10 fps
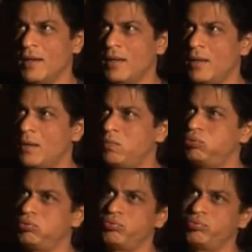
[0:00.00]

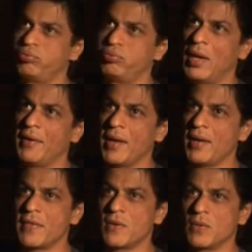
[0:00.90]

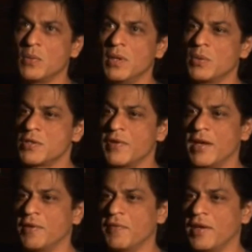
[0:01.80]
I thought the world was
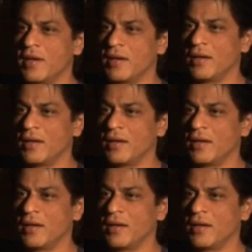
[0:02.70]
very unfair.